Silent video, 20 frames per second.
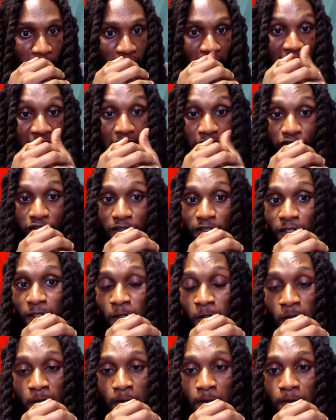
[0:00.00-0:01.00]
half the
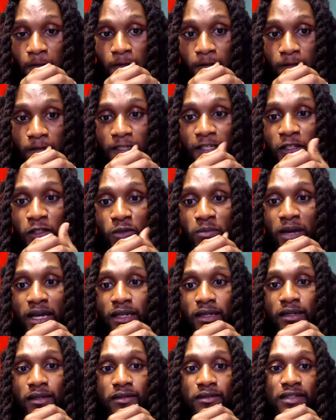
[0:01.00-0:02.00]
year, then you may
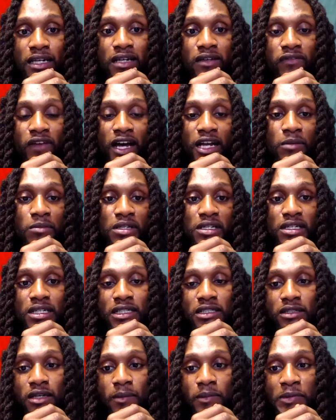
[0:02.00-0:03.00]
need to take a vitamin D
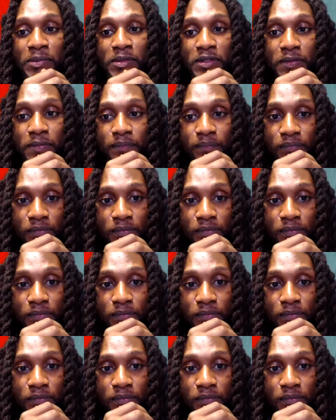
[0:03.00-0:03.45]
supplement.